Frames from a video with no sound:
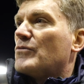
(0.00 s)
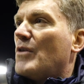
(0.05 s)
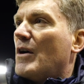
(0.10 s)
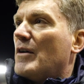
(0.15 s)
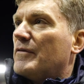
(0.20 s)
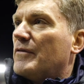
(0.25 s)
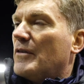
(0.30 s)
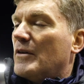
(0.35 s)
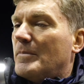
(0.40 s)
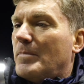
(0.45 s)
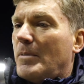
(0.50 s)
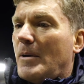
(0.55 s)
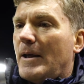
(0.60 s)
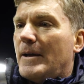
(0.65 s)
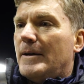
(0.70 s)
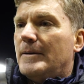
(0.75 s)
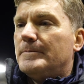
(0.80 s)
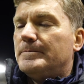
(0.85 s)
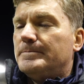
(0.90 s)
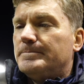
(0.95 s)
right-footed
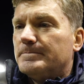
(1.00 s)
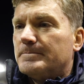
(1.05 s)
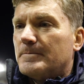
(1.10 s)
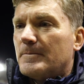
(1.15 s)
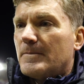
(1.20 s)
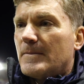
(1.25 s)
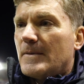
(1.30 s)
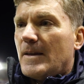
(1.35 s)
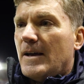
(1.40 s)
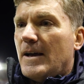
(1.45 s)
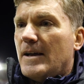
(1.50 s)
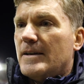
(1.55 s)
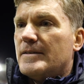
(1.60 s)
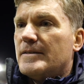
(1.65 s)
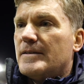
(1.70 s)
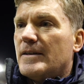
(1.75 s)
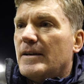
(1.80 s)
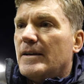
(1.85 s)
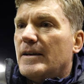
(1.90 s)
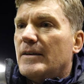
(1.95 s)
player.
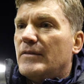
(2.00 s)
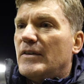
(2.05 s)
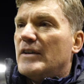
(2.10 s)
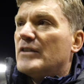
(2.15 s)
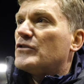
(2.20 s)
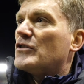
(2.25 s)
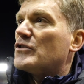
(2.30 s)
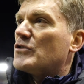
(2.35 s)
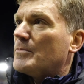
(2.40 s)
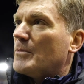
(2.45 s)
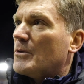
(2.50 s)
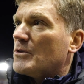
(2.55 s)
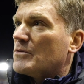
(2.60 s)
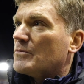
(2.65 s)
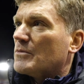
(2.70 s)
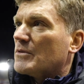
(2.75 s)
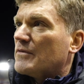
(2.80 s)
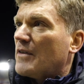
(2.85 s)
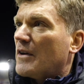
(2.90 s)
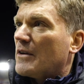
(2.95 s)
And even his
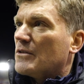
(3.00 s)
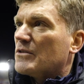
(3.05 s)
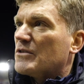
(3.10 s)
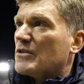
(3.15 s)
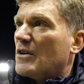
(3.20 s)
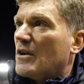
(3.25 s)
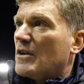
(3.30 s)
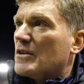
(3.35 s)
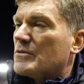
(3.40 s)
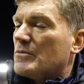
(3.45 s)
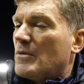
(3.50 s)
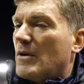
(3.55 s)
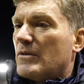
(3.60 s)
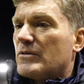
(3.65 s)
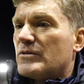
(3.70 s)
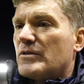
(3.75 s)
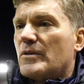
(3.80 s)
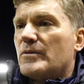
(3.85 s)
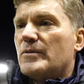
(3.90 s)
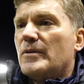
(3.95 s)
distribution was very good tonight as
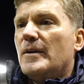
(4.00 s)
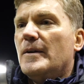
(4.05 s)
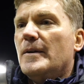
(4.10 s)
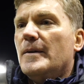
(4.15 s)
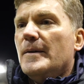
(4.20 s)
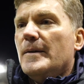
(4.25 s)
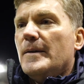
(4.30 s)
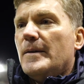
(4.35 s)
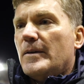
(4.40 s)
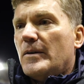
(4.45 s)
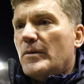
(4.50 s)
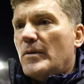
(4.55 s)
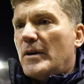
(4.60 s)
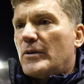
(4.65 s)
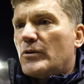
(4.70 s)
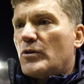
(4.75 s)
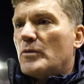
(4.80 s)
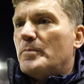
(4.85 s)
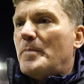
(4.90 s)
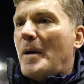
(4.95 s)
well. So
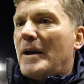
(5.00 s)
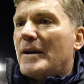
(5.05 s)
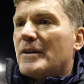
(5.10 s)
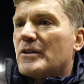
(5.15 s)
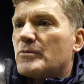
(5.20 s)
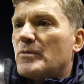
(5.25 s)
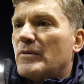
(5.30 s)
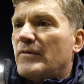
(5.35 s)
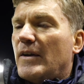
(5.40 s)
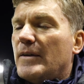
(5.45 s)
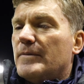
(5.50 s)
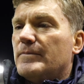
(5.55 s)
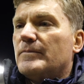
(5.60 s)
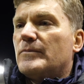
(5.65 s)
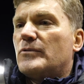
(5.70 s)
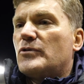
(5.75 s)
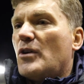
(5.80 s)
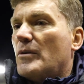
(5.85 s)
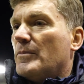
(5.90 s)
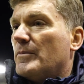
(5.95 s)
had good balance with it.
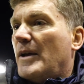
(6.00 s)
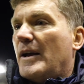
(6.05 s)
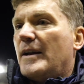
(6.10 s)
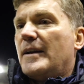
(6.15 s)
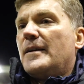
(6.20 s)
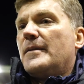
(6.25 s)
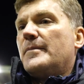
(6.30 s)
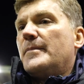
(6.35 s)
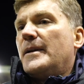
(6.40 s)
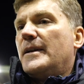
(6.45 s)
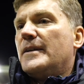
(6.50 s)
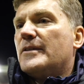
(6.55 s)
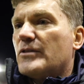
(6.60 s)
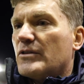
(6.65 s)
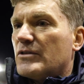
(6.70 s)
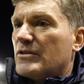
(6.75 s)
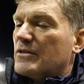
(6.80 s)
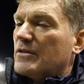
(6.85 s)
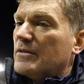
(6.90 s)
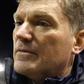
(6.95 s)
Tom Naylor, I mean, he's
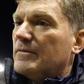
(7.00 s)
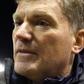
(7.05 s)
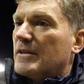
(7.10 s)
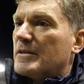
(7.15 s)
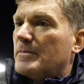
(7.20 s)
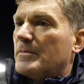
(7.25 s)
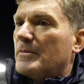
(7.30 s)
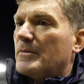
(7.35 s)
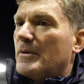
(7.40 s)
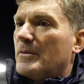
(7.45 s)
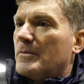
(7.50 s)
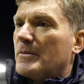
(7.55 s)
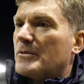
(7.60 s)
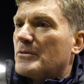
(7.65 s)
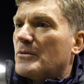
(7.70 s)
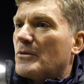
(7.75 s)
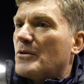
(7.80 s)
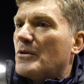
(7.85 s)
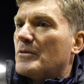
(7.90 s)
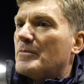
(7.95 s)
just, you know, we
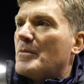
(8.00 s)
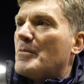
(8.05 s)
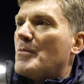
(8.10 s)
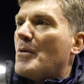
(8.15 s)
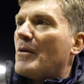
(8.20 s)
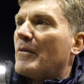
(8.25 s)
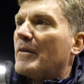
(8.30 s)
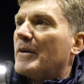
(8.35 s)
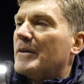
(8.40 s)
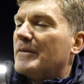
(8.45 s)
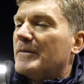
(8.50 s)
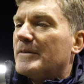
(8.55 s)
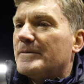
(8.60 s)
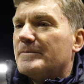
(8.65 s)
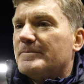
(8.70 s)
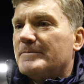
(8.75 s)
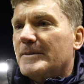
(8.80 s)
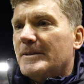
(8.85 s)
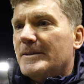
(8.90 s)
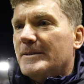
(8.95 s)
sort of call him a warrior,
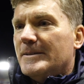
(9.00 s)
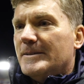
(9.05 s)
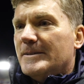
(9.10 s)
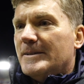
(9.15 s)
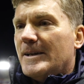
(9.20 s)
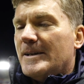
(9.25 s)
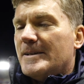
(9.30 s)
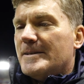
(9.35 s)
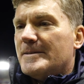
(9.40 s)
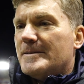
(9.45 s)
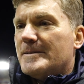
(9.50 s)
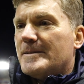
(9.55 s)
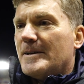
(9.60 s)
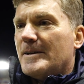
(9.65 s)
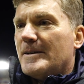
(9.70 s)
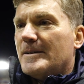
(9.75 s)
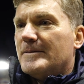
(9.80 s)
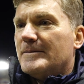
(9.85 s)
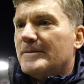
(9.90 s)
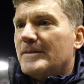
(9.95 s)
and
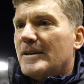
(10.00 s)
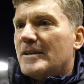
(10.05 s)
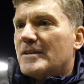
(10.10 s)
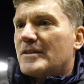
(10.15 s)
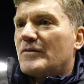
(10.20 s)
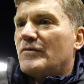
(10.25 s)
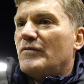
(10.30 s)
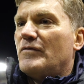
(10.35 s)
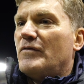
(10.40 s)
his